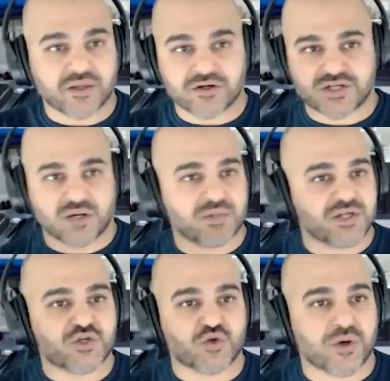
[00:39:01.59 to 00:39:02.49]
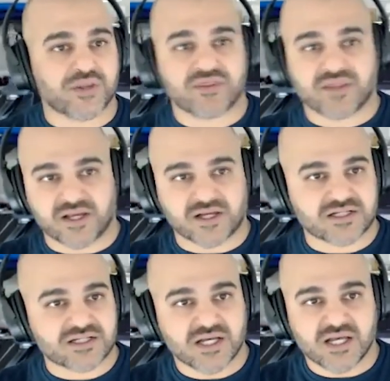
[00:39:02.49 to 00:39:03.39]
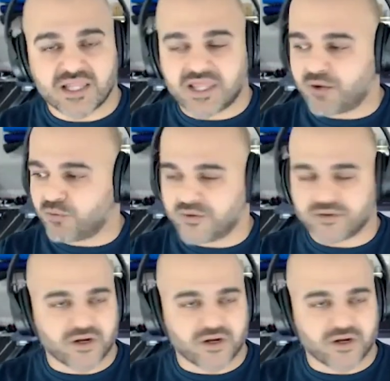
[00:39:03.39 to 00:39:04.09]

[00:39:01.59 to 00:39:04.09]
There's going to be joint things that we're,